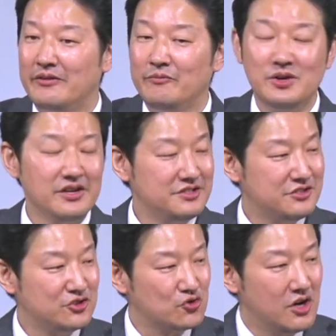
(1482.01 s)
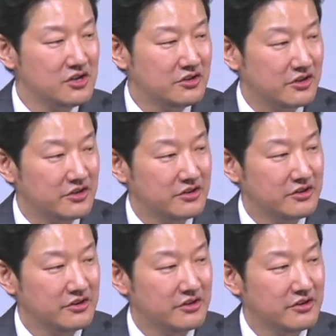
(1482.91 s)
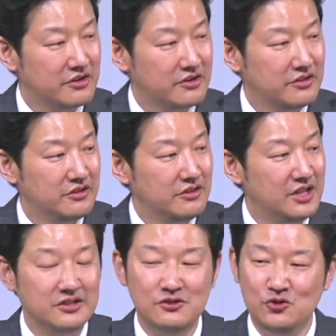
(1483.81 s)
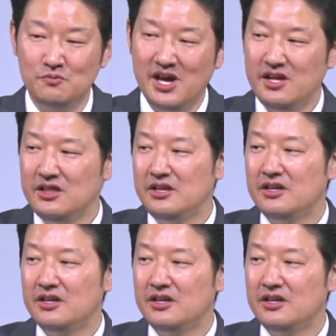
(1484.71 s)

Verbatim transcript: Because it's stronger than the new man.